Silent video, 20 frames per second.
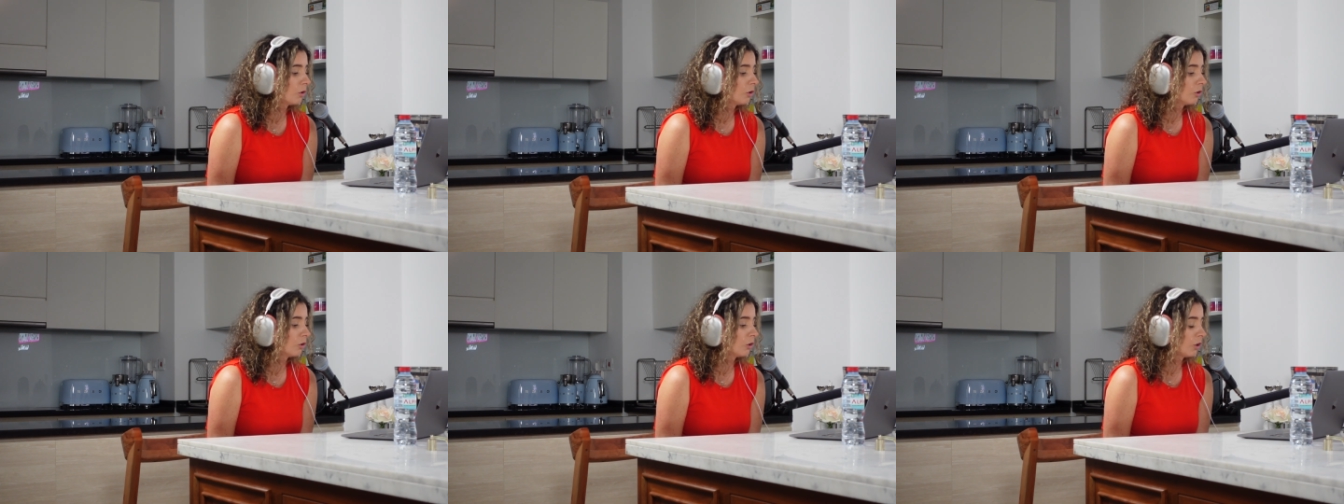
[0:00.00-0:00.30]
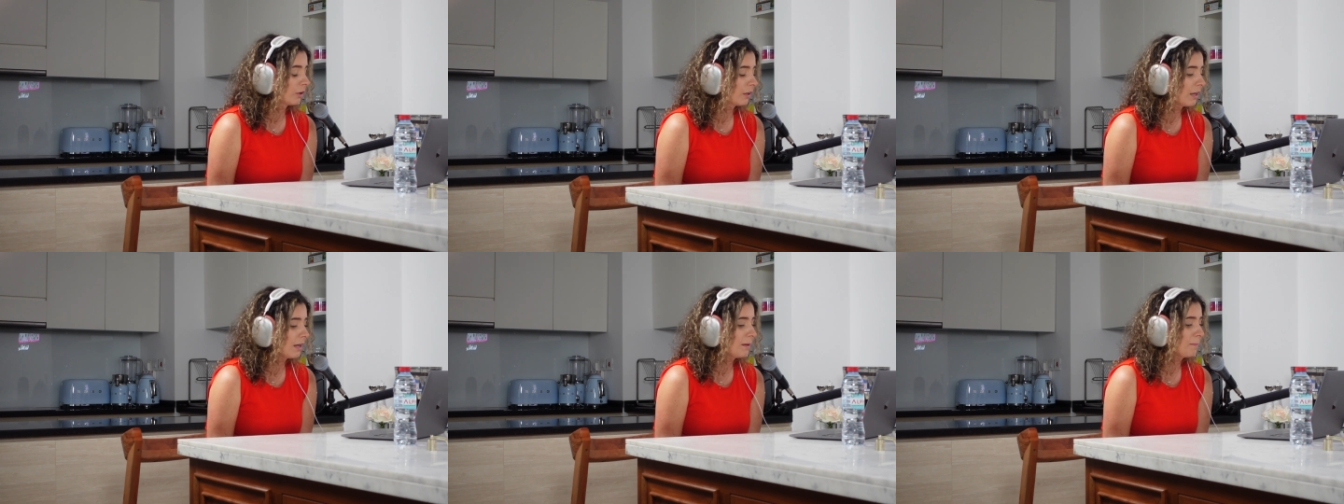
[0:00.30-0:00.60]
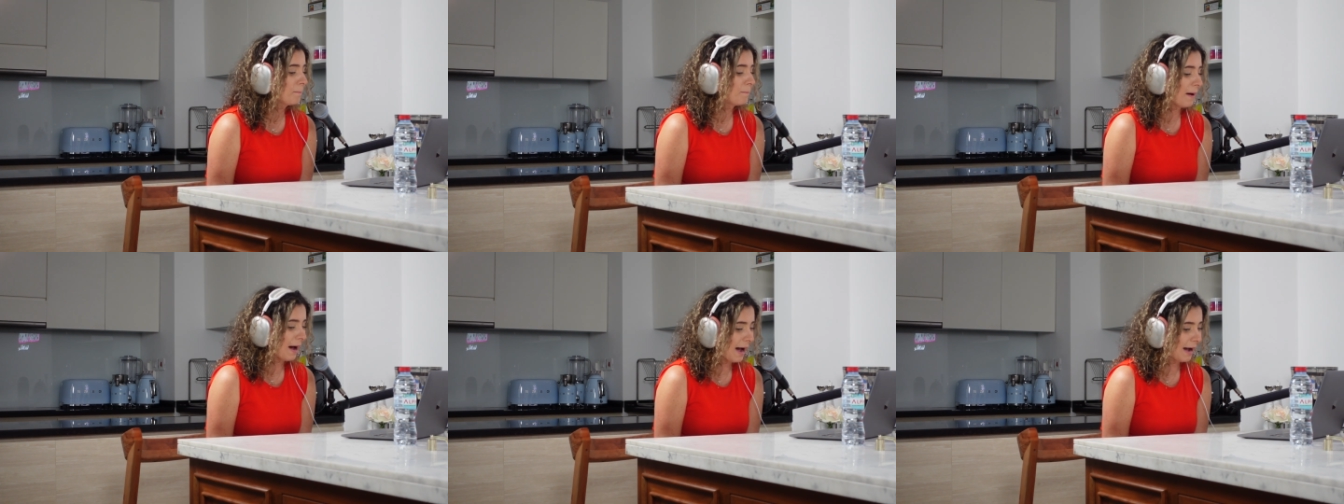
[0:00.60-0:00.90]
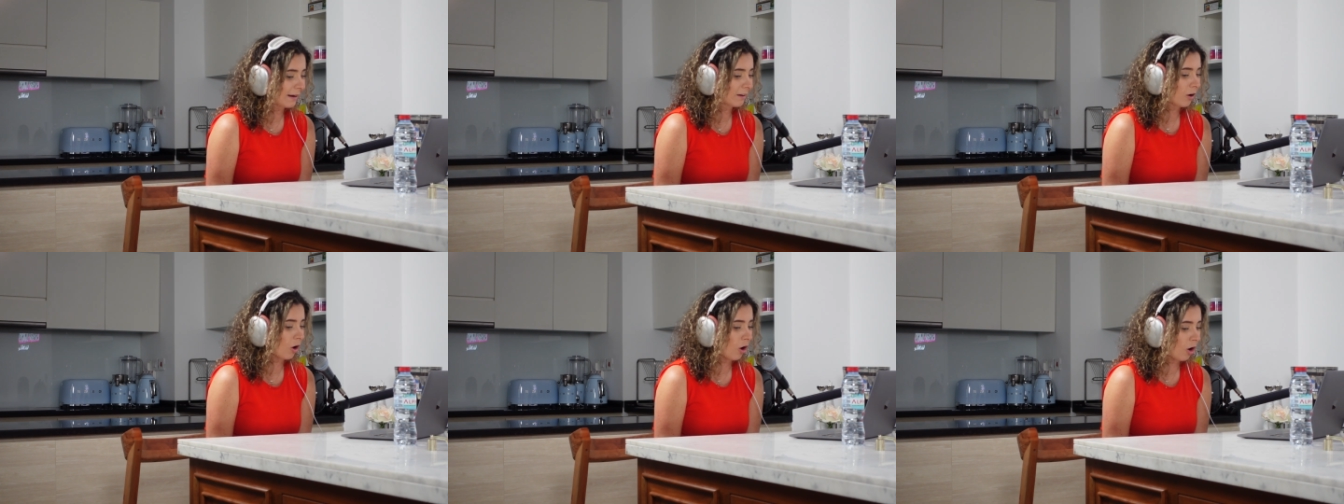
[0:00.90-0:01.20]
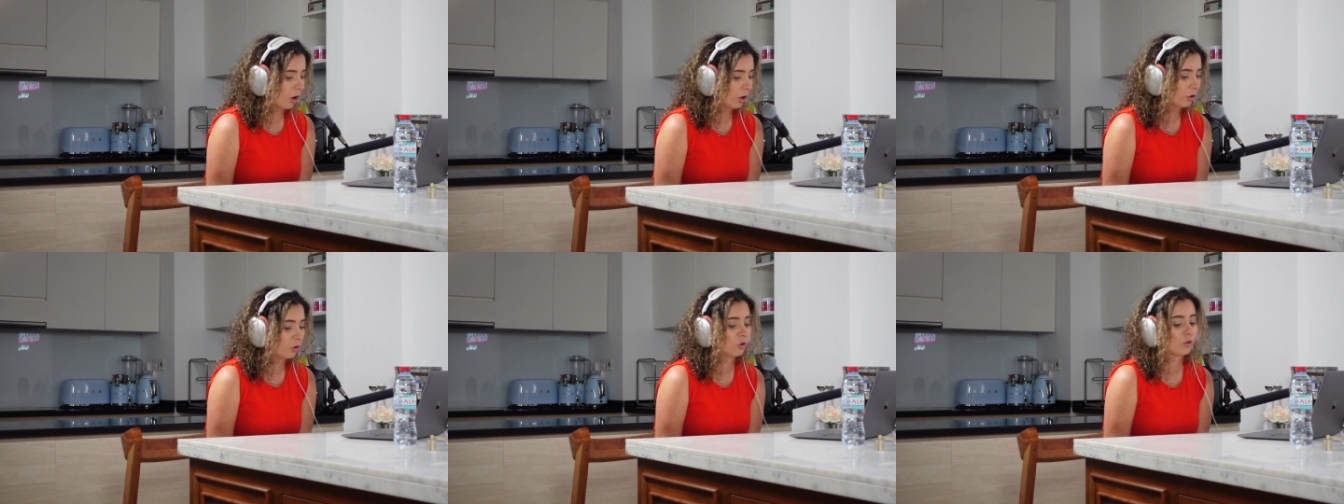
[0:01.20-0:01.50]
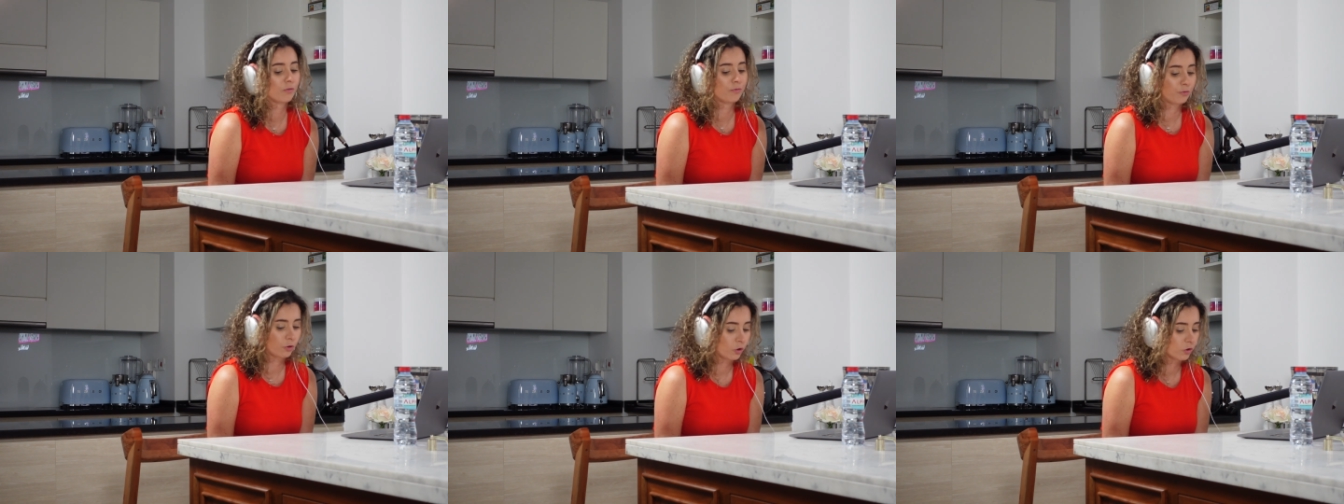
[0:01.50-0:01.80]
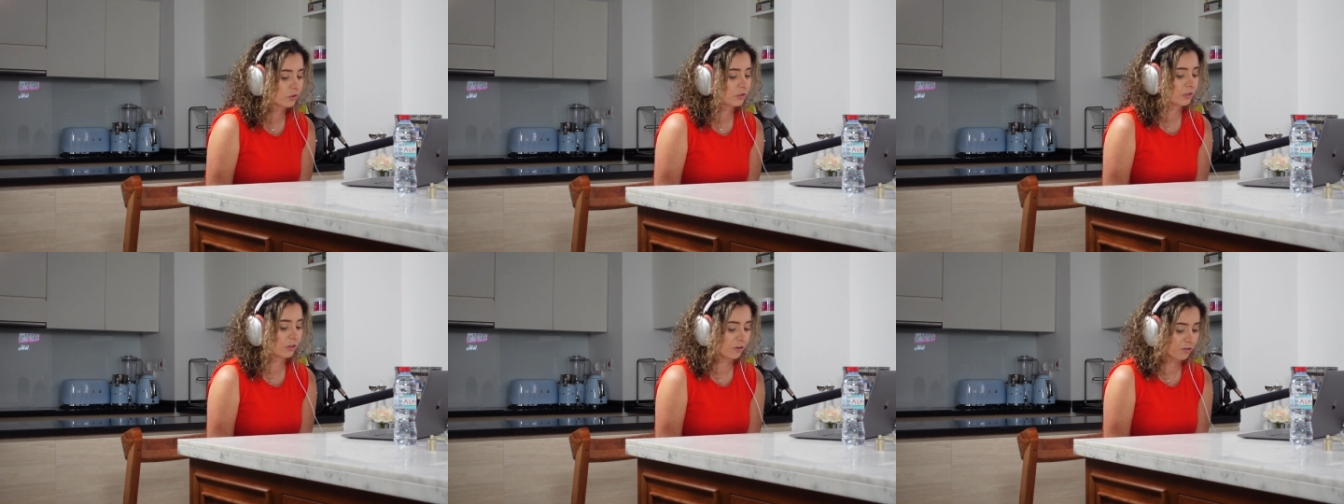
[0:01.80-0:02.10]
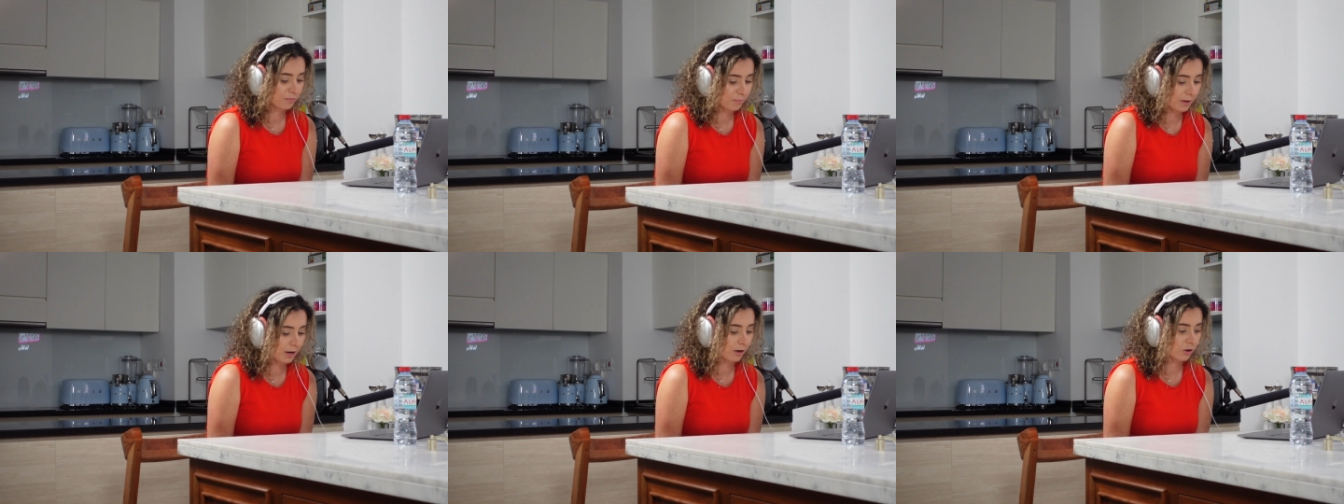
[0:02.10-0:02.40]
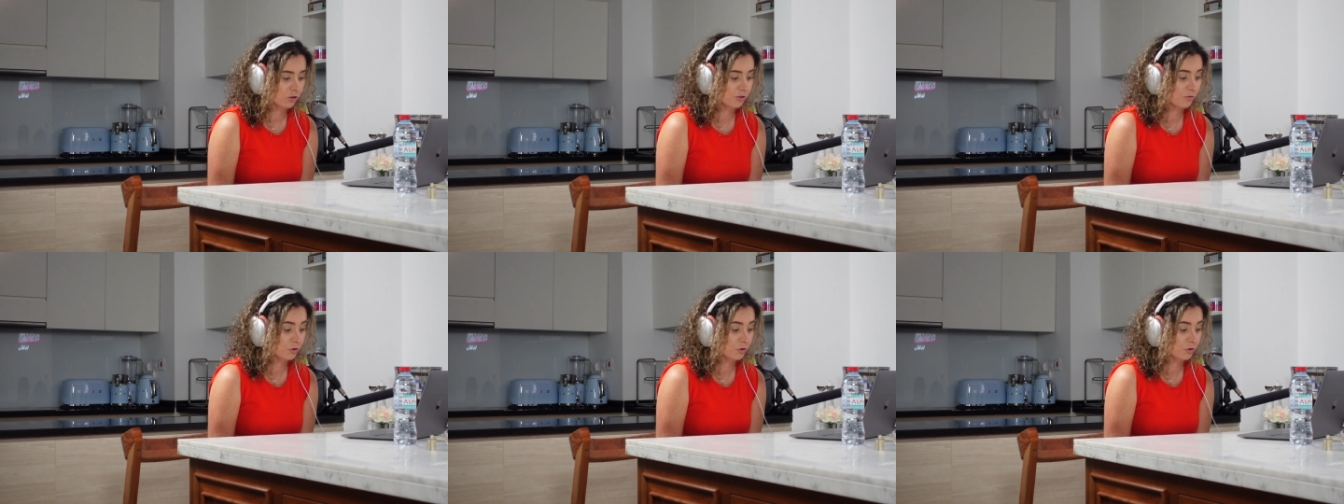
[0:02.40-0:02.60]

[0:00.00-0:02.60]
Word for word: looking back on your first year of marriage,